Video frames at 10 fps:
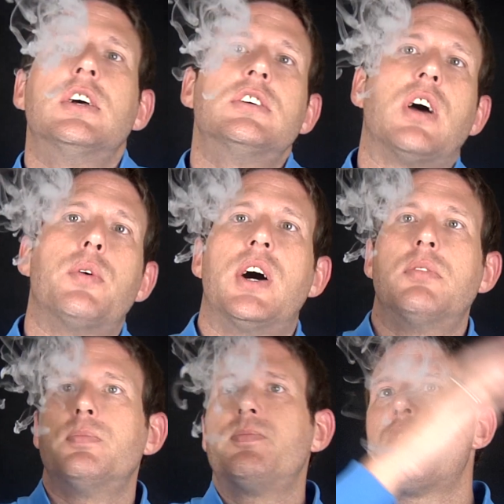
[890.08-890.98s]
So
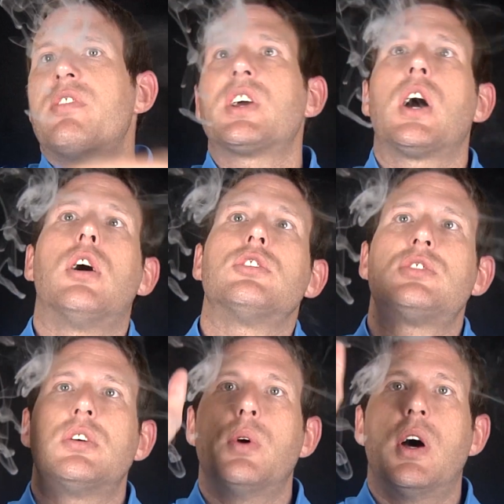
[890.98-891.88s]
with regards
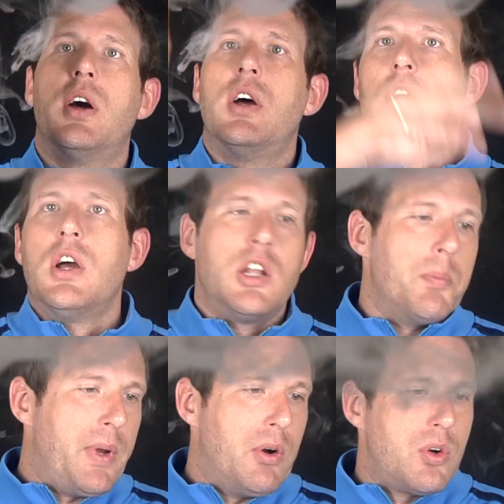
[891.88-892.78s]
to the
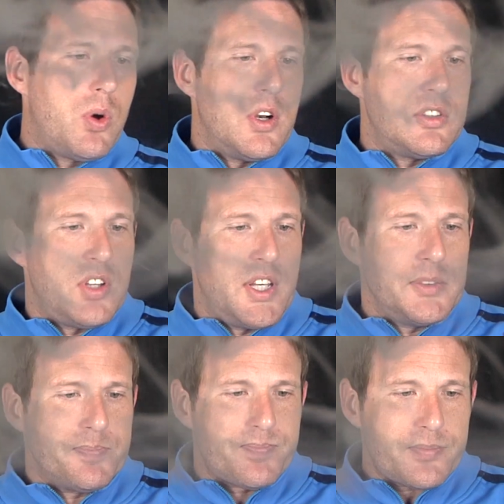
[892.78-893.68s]
build
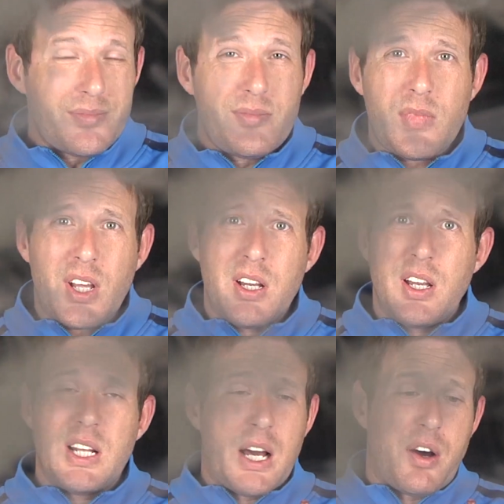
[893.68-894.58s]
quality,
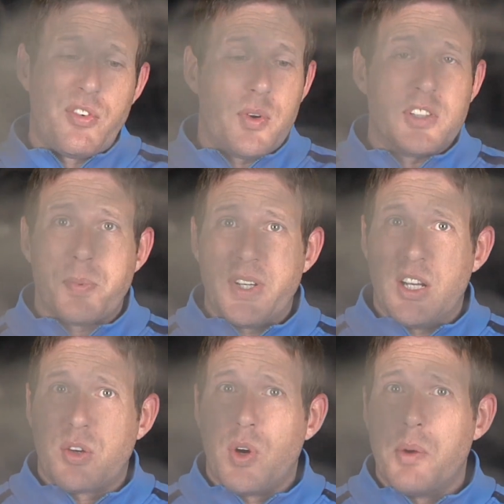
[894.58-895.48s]
I've always
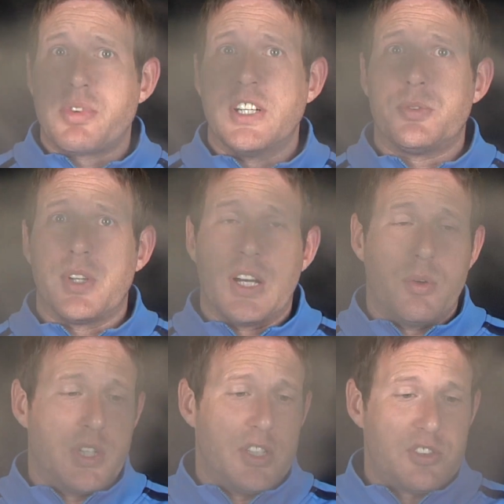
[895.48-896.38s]
been quite impressed with the
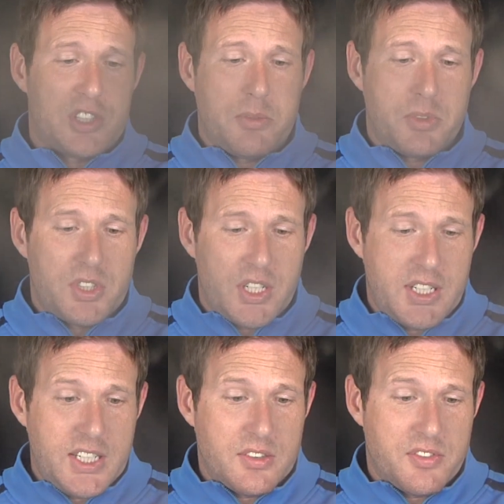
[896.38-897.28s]
older steam machine.
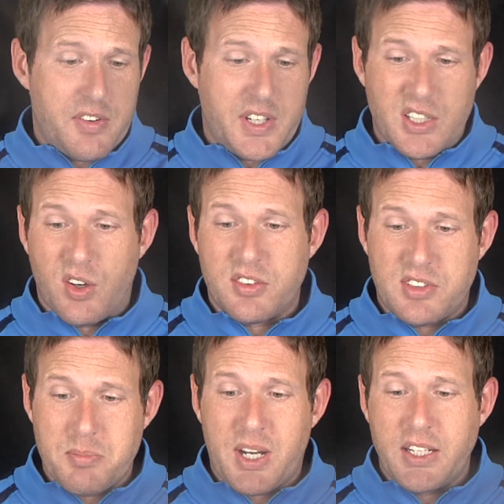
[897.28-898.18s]
It is a very
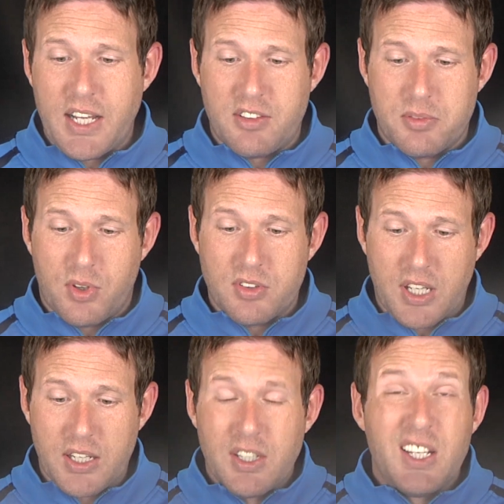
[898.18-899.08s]
nicely made
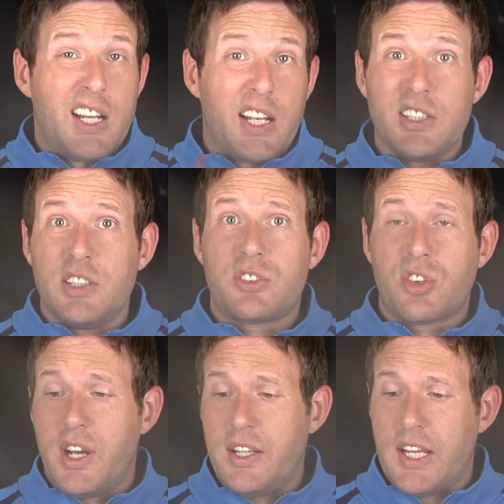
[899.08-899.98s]
atomizer, and it's
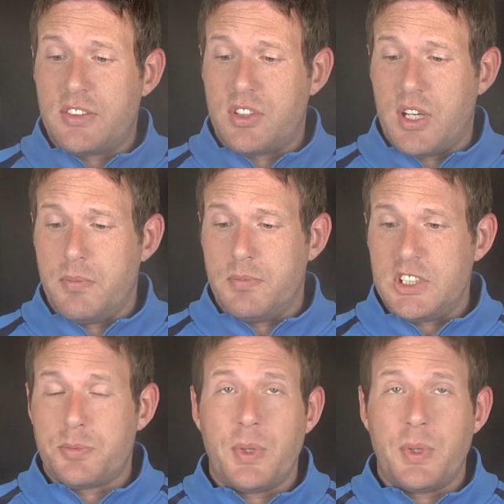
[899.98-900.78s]
great that it's